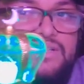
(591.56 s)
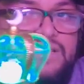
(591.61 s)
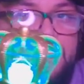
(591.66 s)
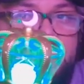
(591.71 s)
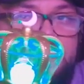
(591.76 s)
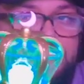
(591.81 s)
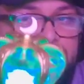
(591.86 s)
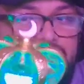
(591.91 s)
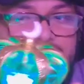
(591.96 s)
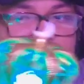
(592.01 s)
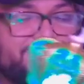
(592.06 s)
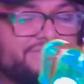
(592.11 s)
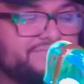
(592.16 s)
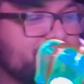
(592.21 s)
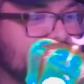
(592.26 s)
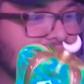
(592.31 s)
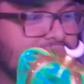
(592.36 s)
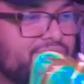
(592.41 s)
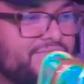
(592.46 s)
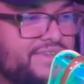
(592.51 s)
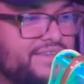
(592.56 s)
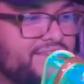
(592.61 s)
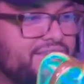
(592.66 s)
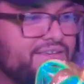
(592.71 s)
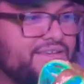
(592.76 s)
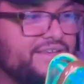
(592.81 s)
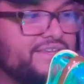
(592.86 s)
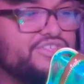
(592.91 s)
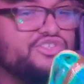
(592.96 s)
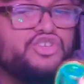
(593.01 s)
like the.
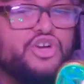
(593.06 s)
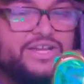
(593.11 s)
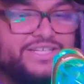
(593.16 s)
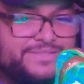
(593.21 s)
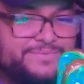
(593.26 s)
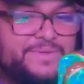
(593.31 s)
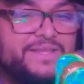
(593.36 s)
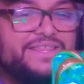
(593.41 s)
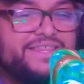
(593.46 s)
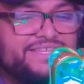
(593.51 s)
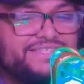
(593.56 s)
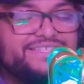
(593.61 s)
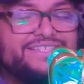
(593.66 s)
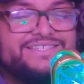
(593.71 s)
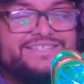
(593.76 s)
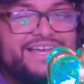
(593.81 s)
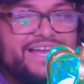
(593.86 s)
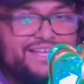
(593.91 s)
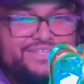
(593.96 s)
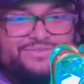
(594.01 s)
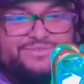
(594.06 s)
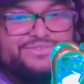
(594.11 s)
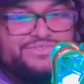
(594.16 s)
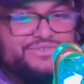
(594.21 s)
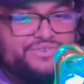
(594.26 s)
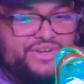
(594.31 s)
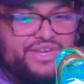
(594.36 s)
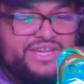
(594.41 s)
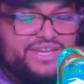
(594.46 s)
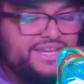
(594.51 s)
Trust me, this is HaSeul's
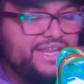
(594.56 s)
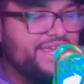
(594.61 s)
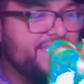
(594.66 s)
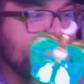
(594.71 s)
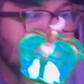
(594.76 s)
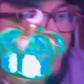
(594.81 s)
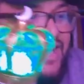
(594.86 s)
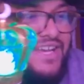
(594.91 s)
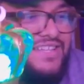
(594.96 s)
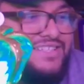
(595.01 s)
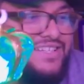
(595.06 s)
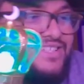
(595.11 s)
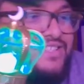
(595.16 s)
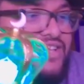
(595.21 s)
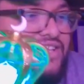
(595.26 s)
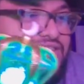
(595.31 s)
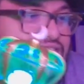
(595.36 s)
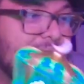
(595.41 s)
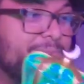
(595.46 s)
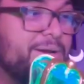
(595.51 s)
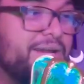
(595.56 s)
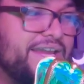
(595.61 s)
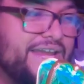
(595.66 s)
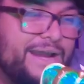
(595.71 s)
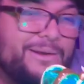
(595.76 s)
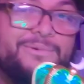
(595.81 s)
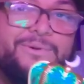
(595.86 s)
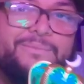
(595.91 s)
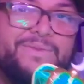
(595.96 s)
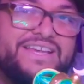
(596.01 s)
Green. It just sucks how my
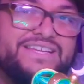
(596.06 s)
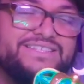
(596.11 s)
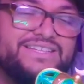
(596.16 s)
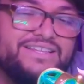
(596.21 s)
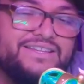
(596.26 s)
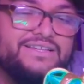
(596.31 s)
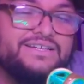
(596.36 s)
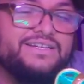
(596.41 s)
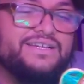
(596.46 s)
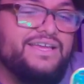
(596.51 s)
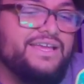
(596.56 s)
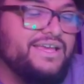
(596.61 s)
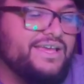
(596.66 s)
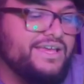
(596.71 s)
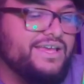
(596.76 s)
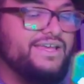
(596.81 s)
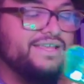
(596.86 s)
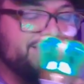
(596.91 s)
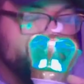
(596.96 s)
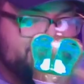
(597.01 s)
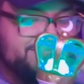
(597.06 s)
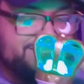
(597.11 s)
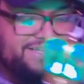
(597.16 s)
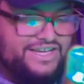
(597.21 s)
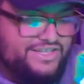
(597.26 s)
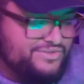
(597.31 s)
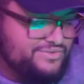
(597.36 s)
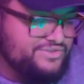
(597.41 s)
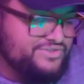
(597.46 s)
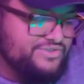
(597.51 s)
camera makes it look. This is
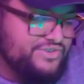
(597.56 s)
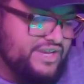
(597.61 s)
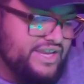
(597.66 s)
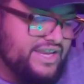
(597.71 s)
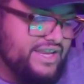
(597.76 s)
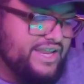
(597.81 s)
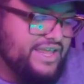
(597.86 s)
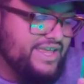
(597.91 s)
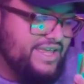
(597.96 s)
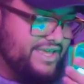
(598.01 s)
HaSeul's Green.